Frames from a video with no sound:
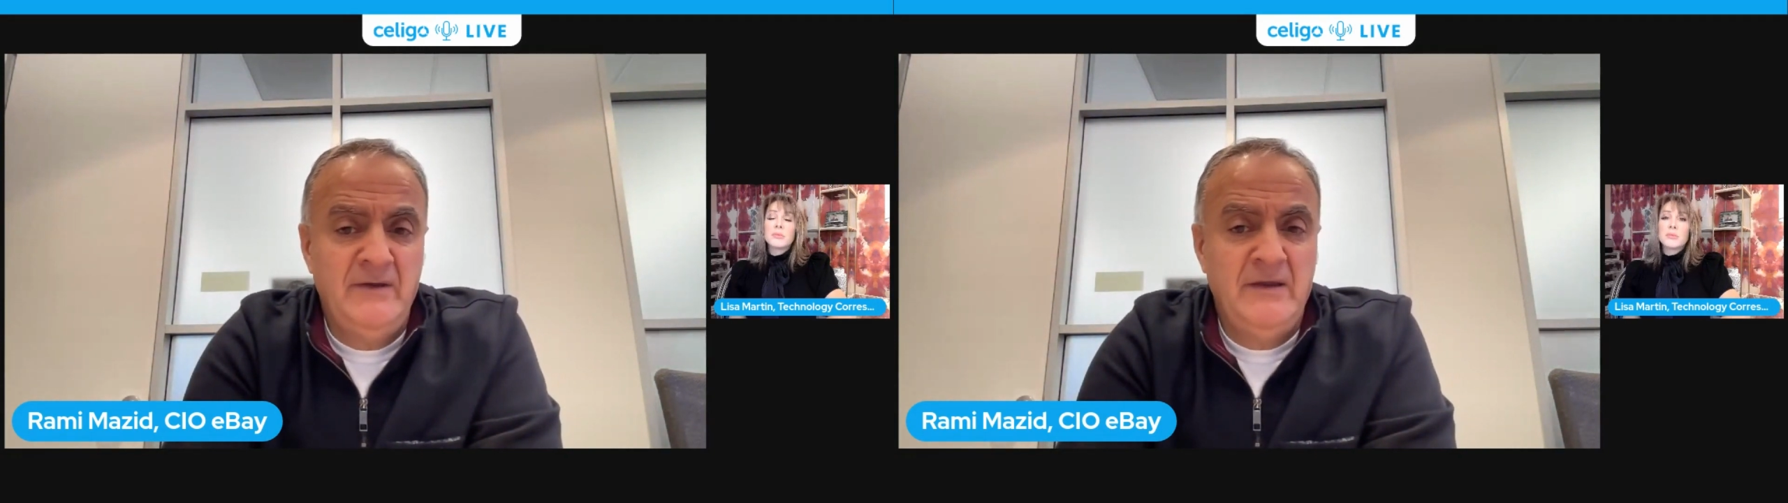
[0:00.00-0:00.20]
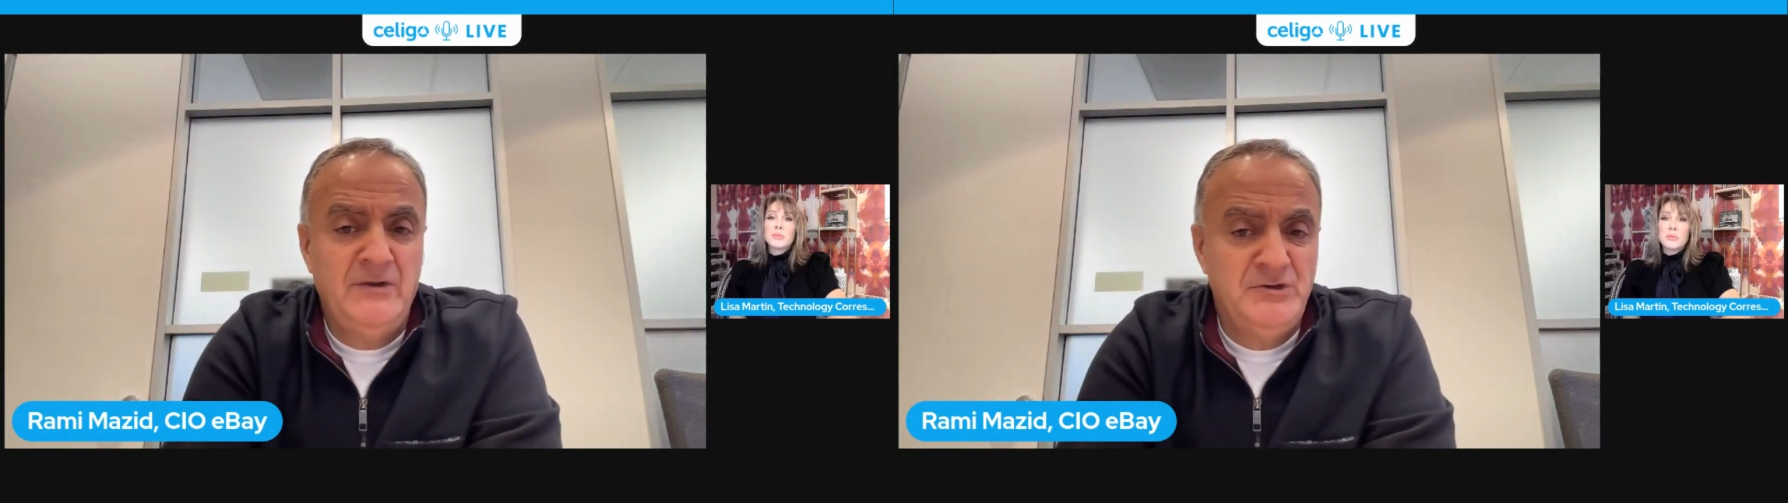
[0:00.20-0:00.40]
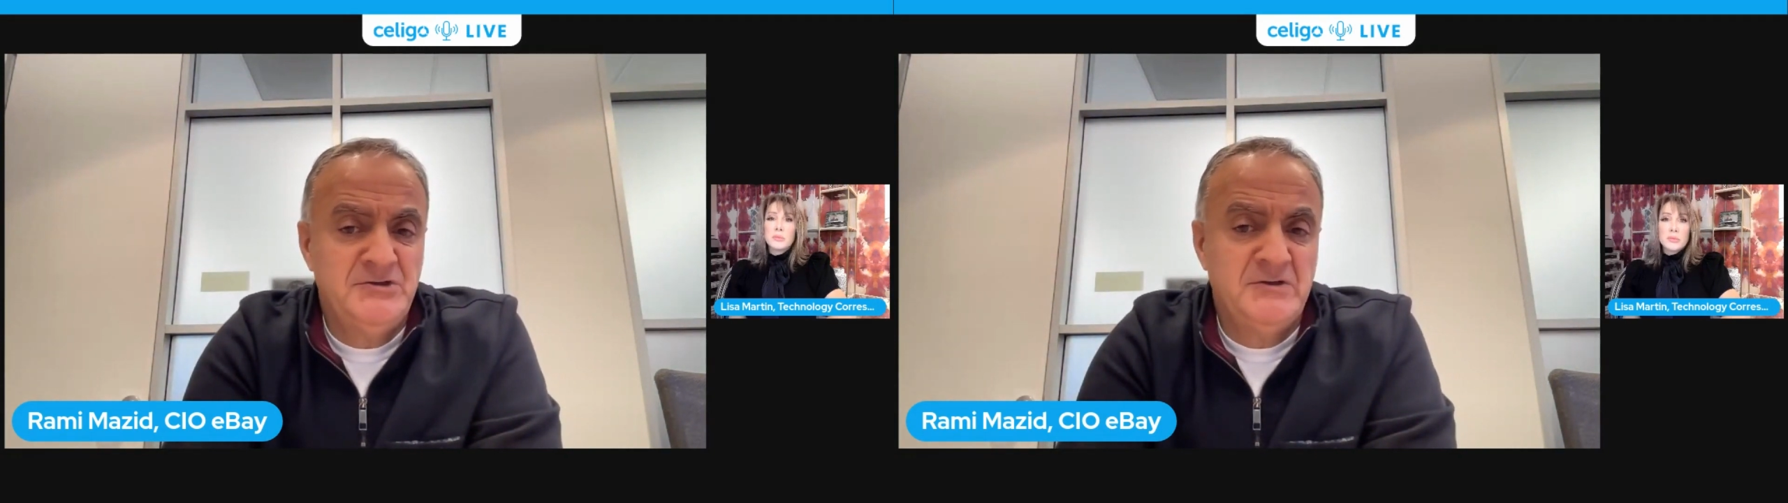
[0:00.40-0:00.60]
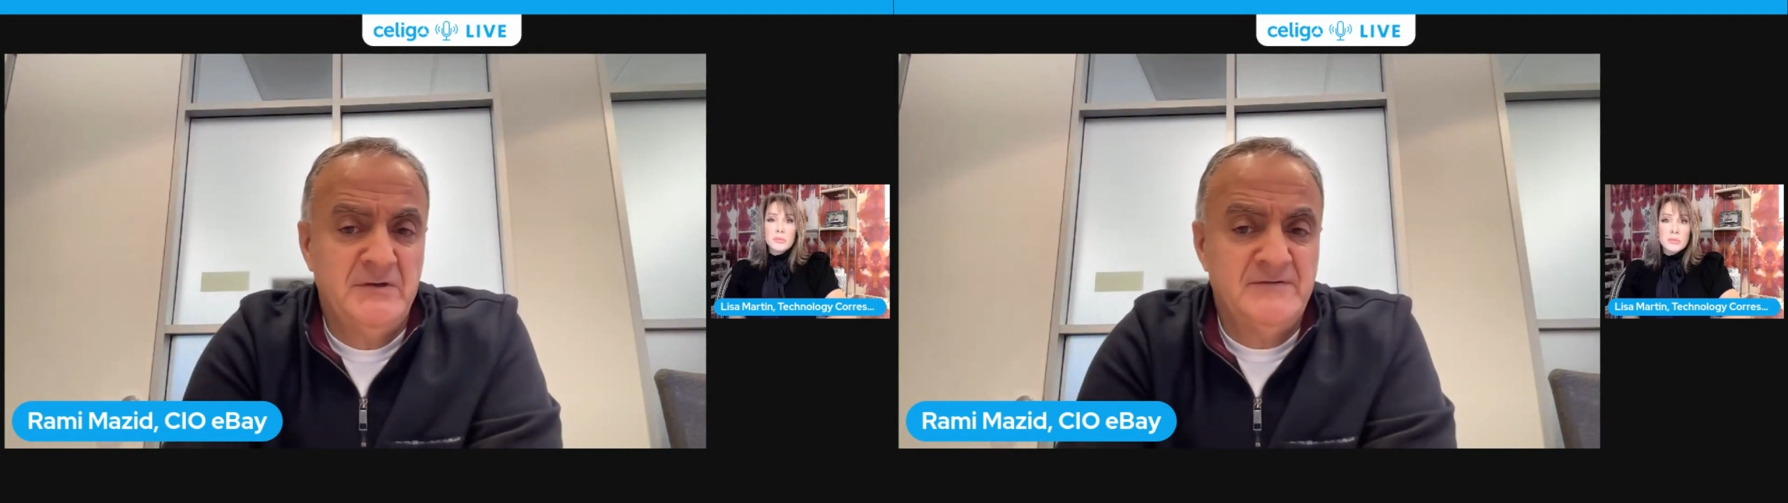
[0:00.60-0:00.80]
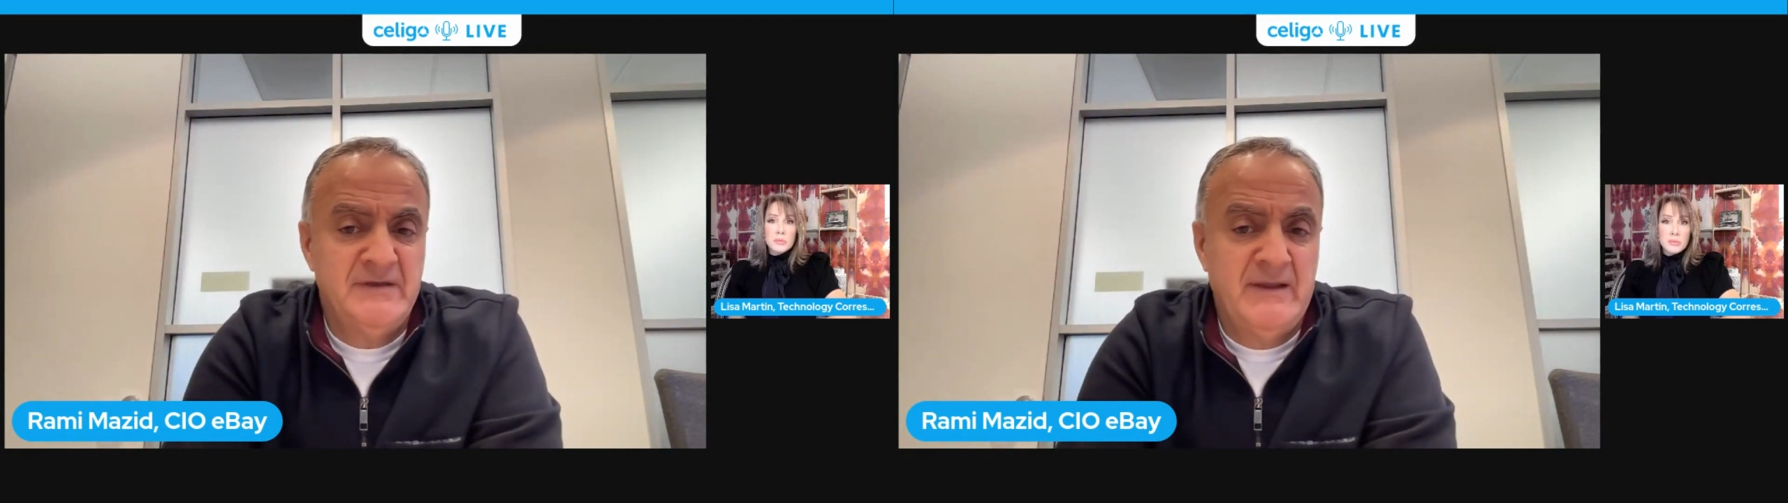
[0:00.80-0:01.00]

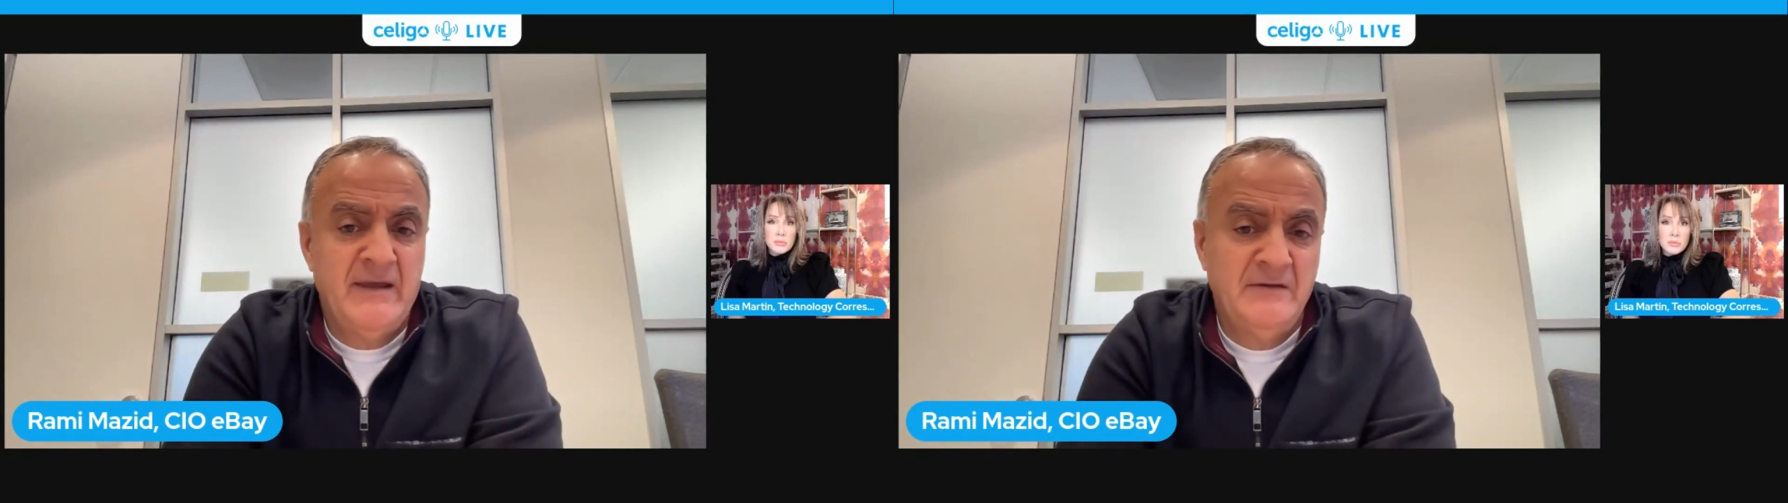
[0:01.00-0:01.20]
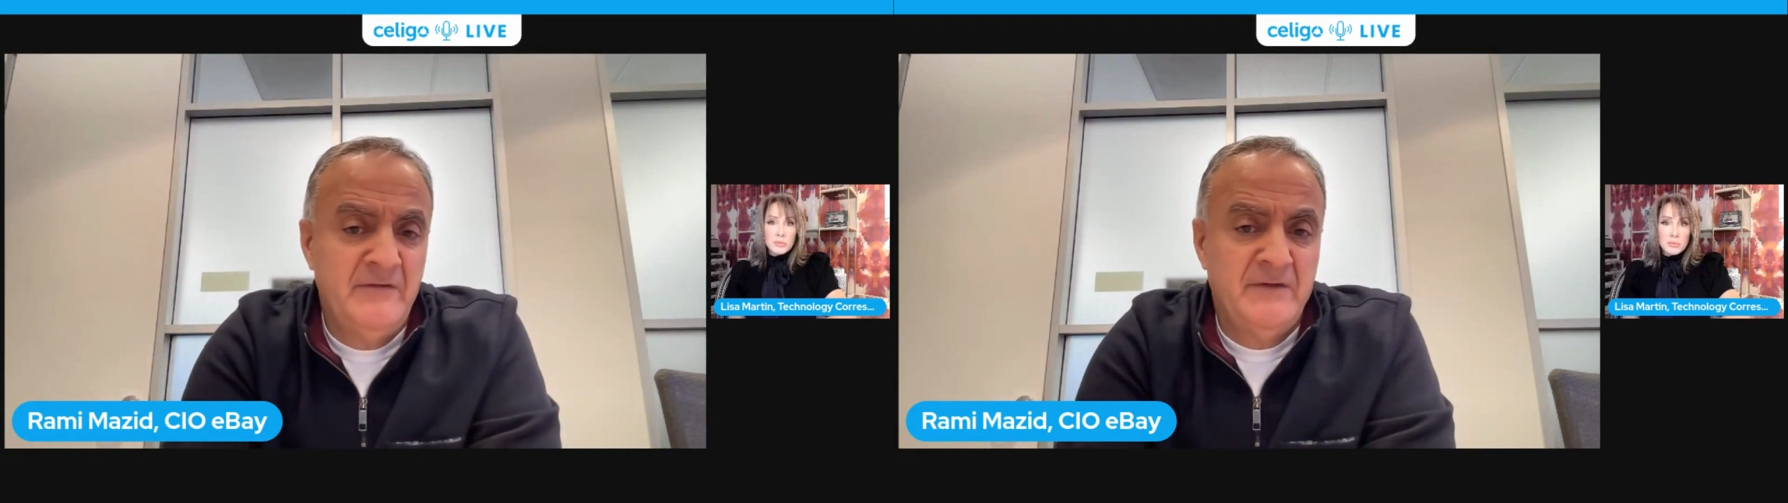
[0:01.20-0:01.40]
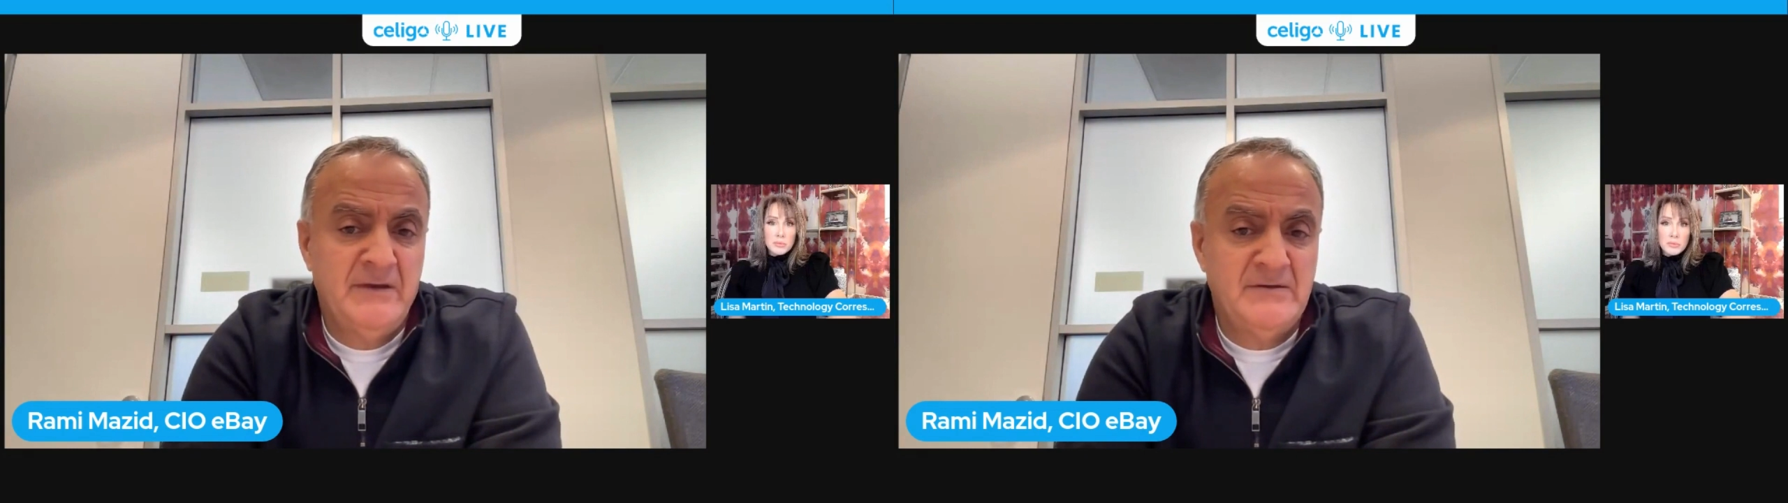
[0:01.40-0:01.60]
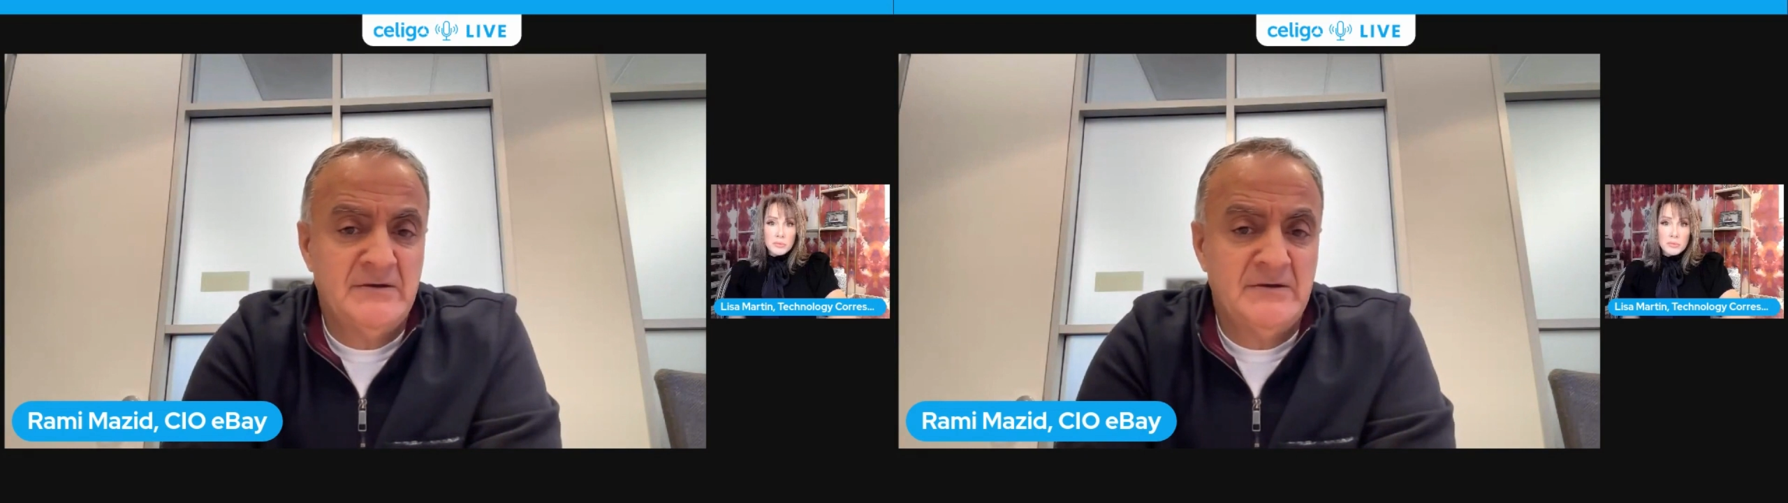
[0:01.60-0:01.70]
initiatives and activities